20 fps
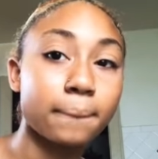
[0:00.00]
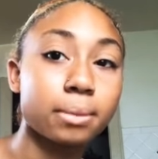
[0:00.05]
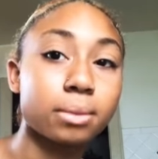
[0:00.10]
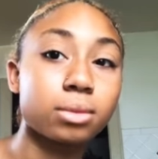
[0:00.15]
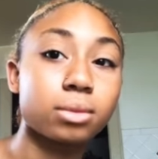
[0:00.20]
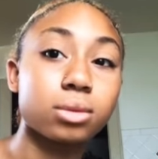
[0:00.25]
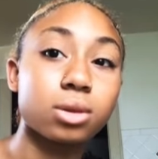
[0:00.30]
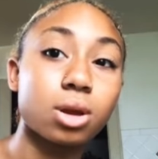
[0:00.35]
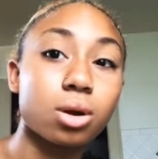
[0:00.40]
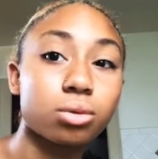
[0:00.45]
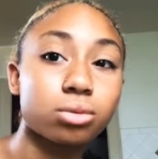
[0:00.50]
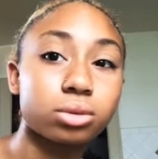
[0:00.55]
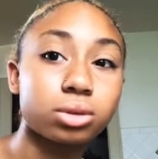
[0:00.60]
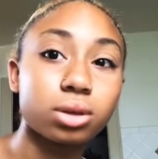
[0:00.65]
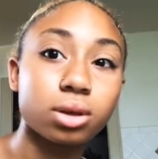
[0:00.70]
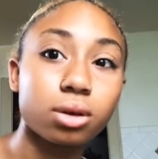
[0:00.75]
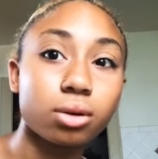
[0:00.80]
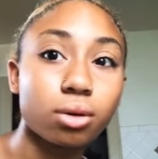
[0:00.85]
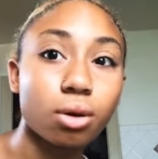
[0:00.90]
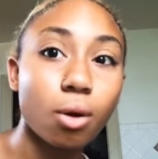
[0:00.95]
don't
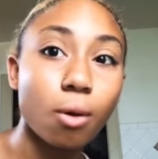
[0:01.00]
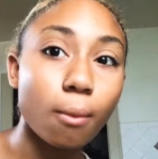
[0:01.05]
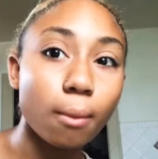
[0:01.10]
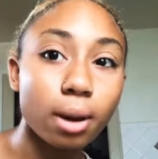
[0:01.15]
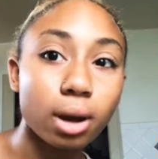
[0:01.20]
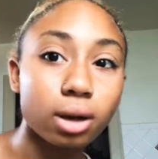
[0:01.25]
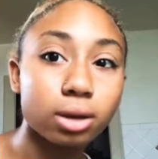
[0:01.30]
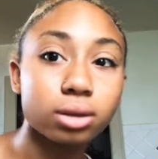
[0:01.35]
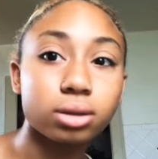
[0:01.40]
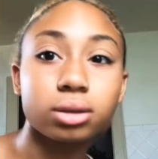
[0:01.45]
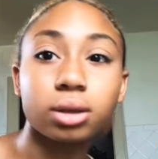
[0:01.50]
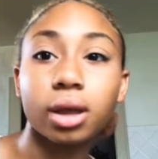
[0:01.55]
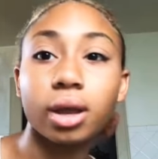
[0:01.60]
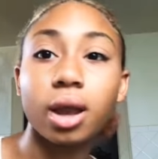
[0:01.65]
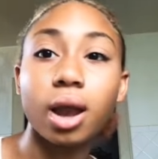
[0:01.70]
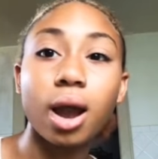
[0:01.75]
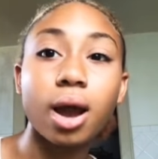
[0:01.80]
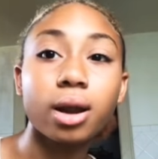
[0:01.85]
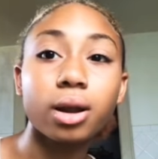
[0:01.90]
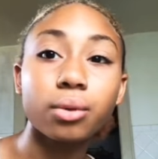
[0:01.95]
tell nobody? Like,
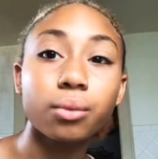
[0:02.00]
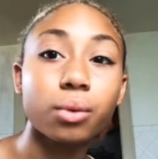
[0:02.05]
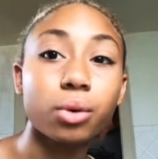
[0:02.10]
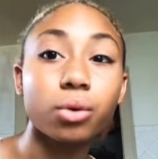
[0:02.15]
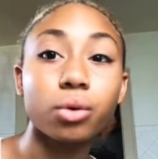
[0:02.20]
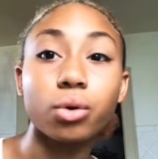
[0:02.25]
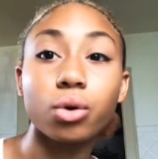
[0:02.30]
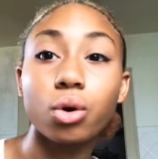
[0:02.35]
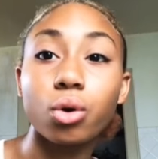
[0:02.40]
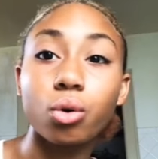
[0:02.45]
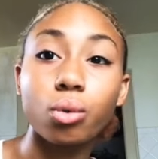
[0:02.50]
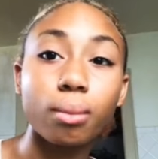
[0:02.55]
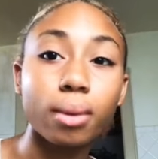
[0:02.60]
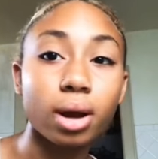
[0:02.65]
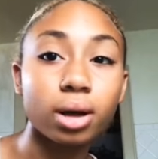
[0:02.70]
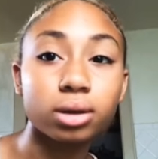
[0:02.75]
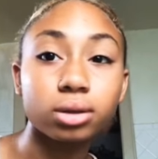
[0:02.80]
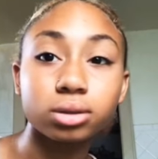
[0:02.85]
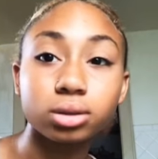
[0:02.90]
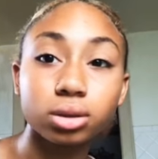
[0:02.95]
I didn't want
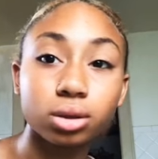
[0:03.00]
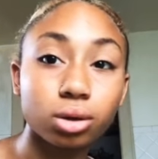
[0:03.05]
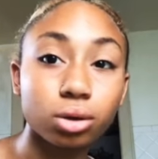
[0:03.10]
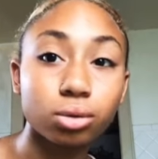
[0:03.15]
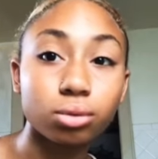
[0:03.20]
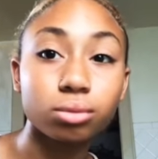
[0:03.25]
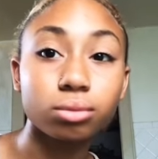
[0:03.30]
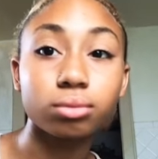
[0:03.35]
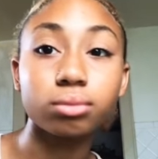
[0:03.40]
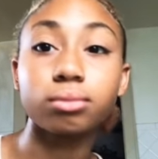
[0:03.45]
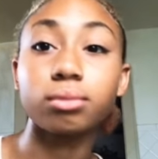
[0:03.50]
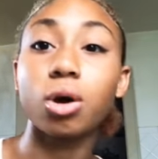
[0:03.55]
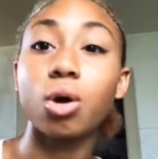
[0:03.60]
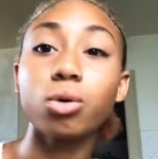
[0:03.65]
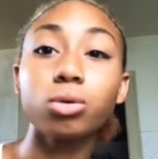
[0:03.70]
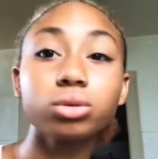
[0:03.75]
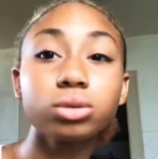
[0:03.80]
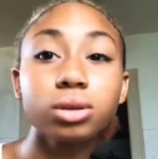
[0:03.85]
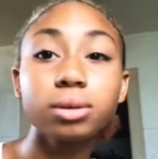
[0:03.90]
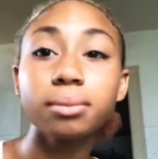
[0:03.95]
nobody to know,
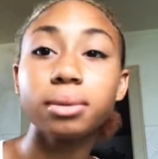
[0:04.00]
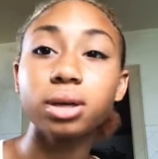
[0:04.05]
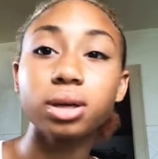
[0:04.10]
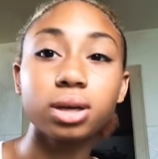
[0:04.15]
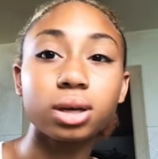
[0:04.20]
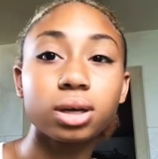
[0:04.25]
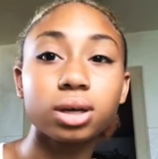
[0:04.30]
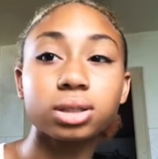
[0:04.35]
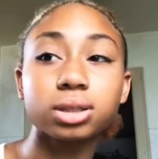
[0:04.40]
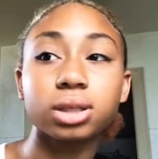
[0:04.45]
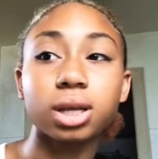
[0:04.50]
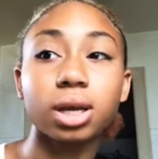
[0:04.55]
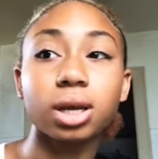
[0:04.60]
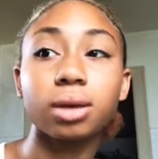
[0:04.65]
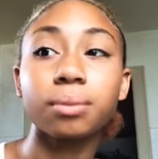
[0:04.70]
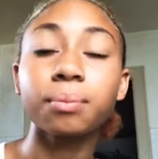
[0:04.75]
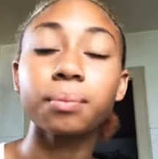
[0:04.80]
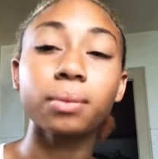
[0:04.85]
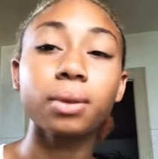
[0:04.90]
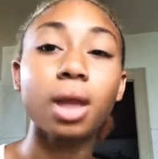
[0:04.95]
only because like
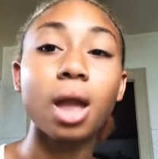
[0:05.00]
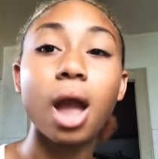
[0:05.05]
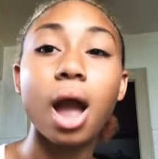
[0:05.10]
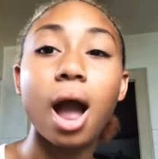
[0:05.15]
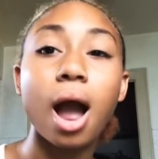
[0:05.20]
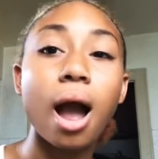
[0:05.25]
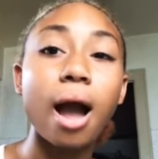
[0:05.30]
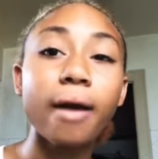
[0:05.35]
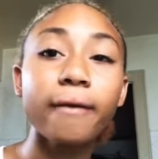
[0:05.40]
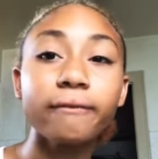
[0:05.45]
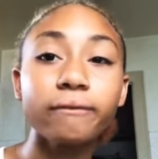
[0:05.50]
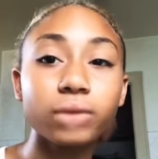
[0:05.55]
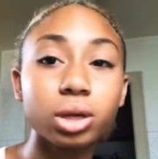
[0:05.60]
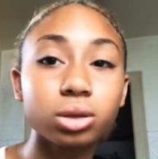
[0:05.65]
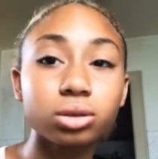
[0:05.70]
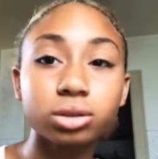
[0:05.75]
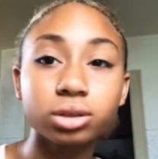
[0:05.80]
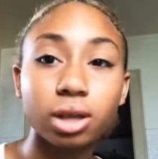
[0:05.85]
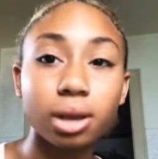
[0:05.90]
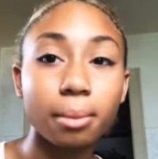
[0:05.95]
I felt
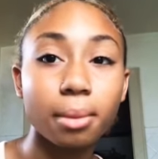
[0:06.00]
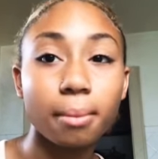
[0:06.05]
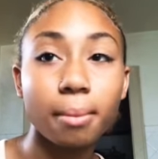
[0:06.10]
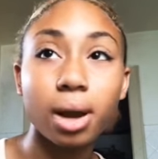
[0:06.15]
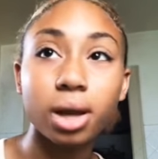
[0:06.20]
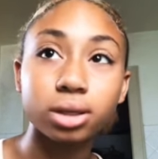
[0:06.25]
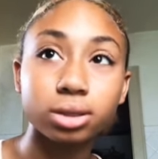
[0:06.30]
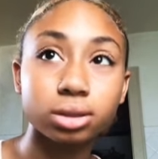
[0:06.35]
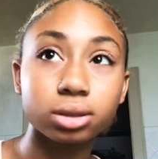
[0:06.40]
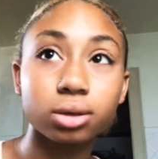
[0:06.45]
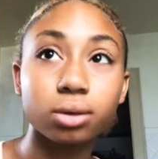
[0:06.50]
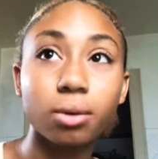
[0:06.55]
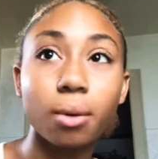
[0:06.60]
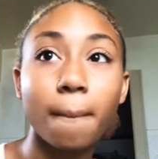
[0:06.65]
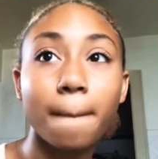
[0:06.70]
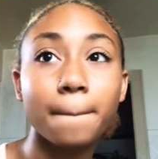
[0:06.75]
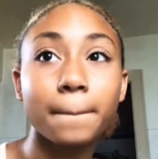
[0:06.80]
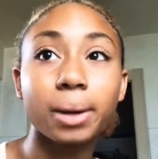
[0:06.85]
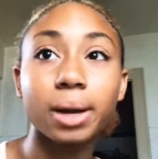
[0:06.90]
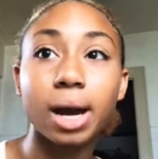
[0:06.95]
shame in myself,
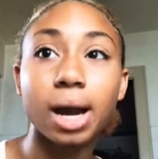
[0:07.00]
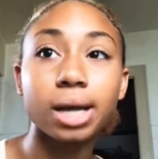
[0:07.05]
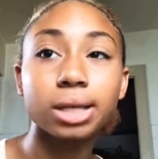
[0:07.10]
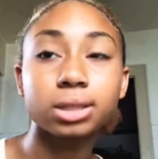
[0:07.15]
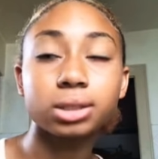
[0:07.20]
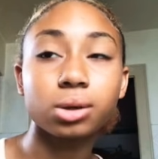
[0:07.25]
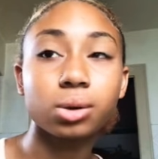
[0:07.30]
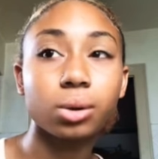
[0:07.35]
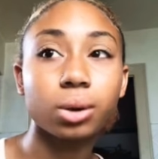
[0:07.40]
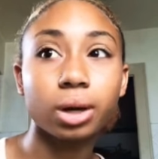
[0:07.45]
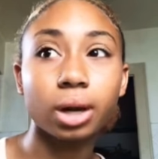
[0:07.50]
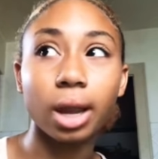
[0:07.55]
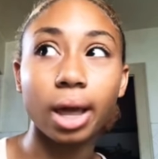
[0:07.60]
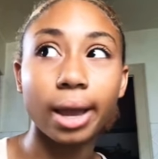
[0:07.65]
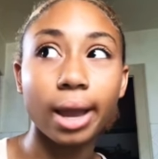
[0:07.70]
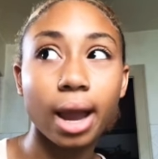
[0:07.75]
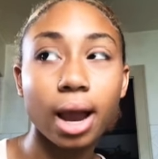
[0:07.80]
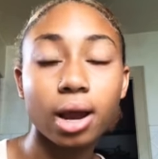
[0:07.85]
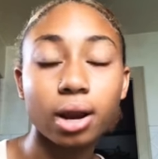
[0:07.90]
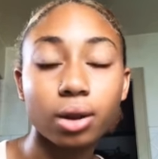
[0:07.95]
but I told her like
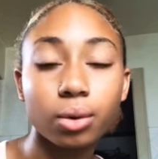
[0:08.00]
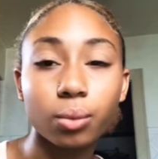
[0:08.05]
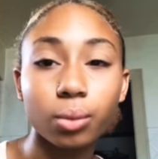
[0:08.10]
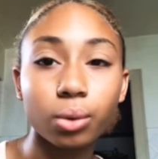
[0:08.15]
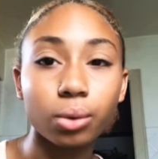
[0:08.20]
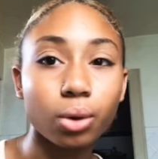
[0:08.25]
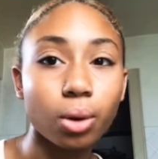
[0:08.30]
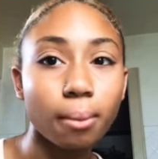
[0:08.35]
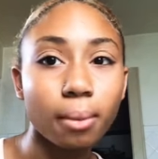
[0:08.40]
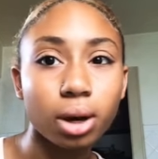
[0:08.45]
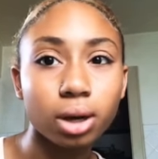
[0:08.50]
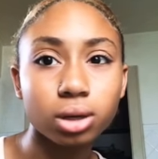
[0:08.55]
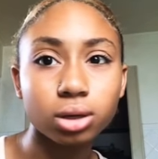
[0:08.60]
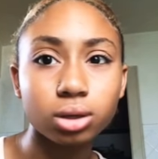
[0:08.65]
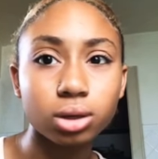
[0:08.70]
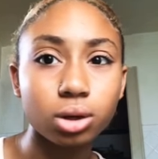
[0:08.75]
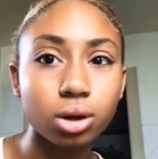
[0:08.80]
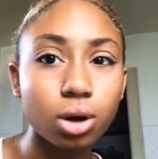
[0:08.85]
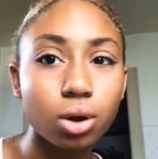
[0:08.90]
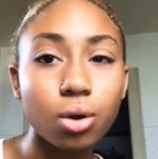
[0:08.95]
I didn't want nobody
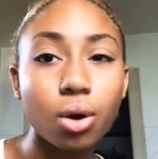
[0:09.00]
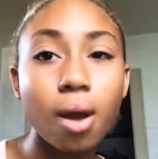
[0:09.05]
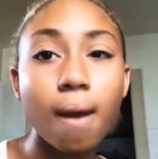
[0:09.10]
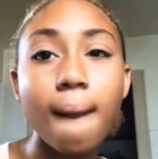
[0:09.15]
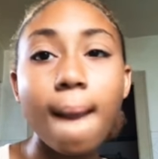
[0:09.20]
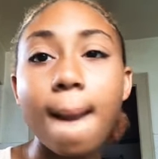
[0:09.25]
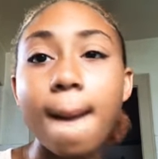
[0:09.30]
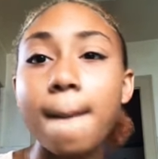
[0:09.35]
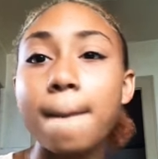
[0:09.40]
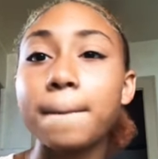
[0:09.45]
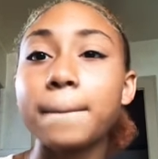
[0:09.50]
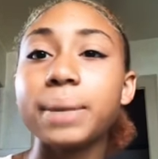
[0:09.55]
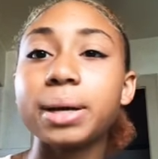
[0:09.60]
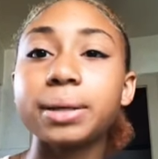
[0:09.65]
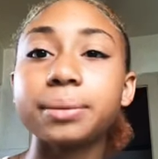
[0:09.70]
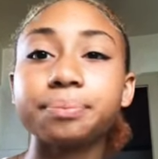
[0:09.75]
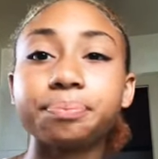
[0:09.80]
to know. But